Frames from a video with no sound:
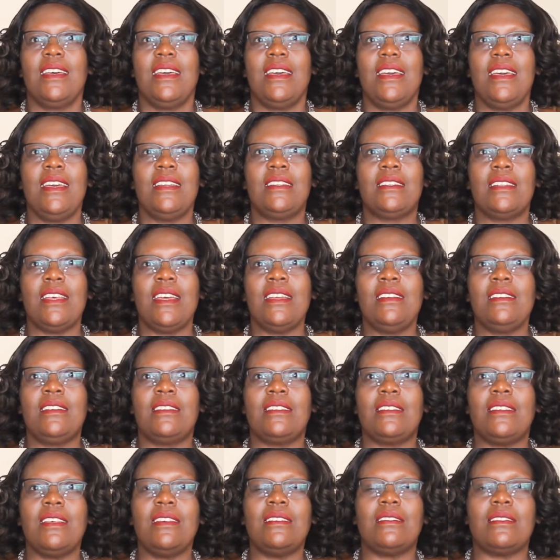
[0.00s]
it
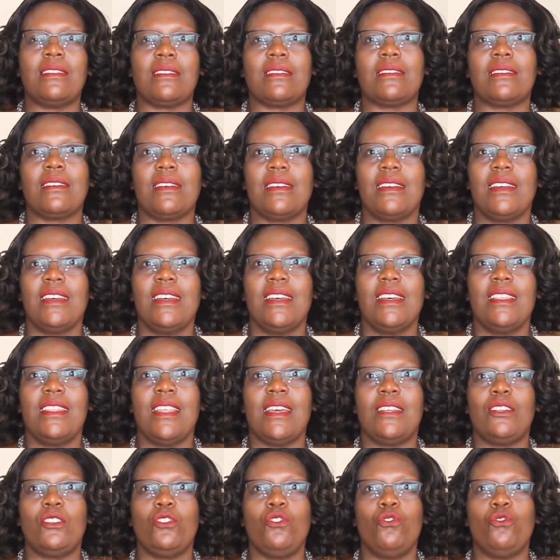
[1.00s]
insists
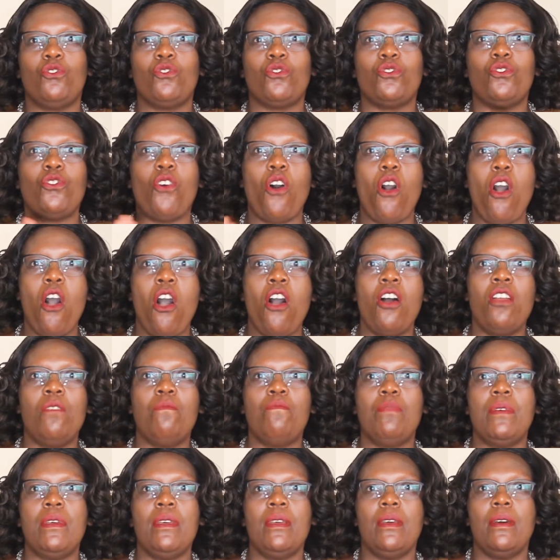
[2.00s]
that you should all
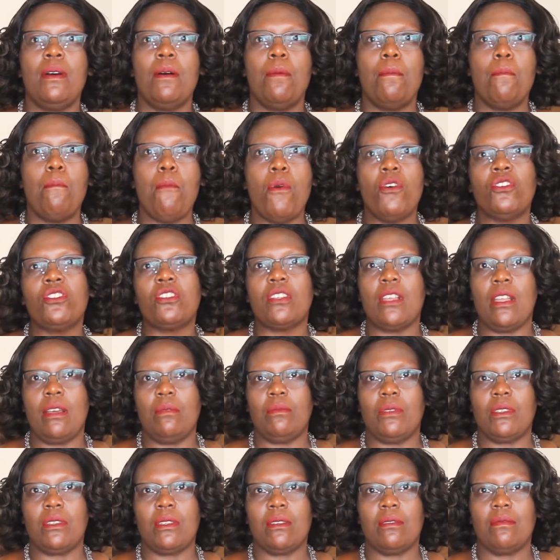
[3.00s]
be
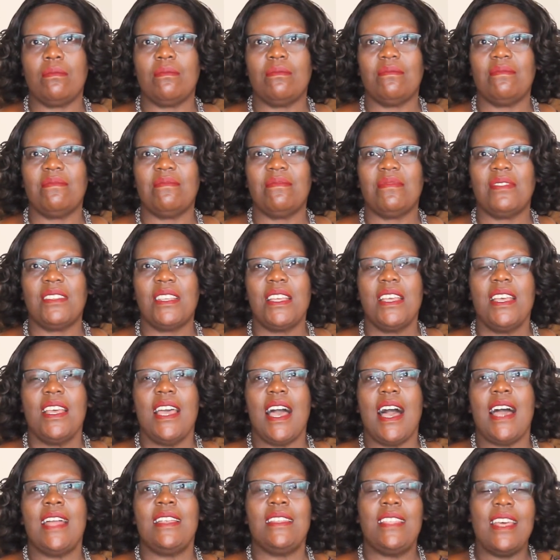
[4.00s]
Muslims.
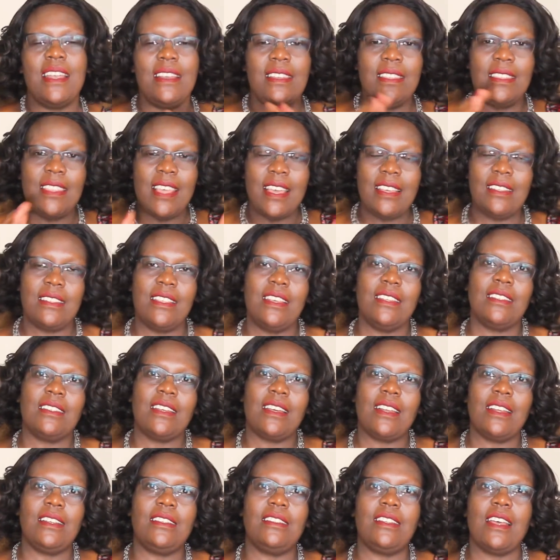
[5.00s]
And then there's this
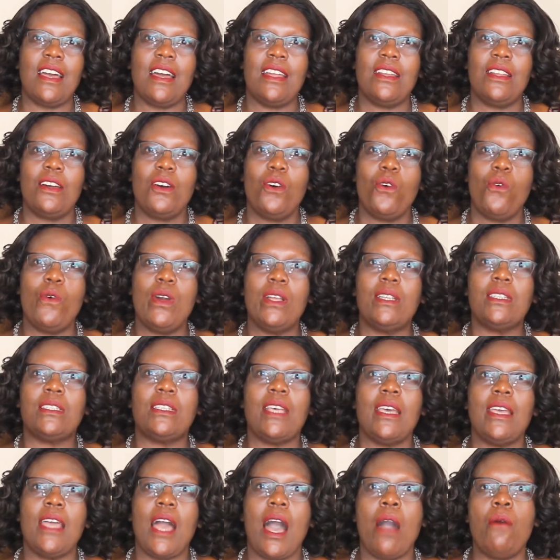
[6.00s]
Christian who will
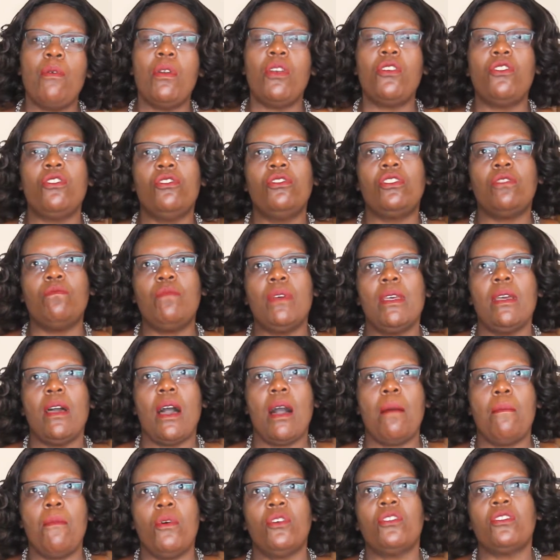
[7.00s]
say, I will not be
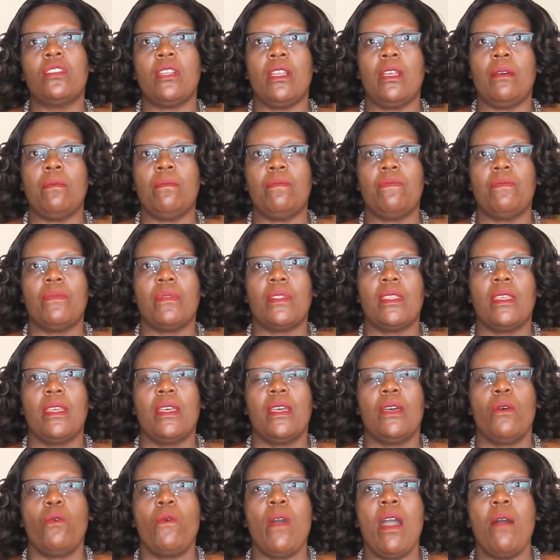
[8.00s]
a Muslim.
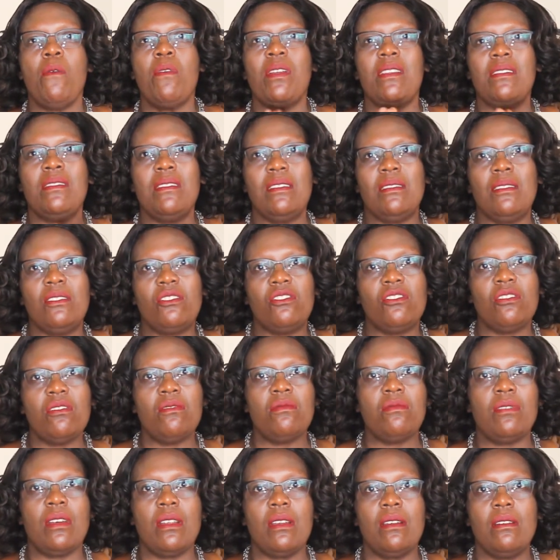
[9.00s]
Where will these
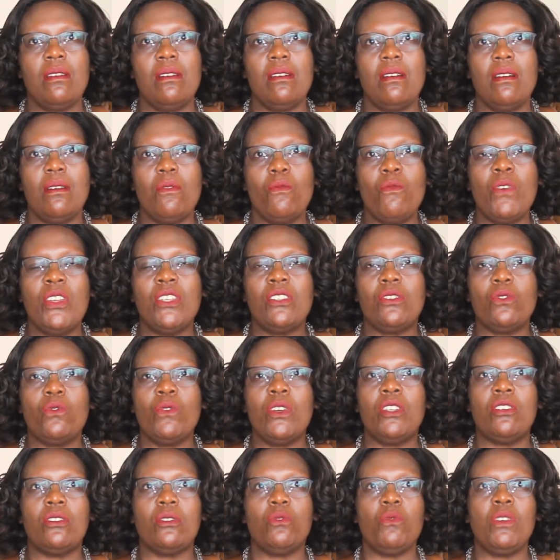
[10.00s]
children, which
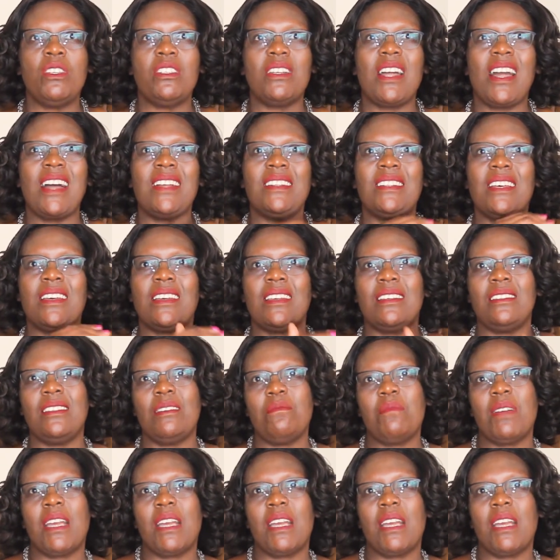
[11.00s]
catechism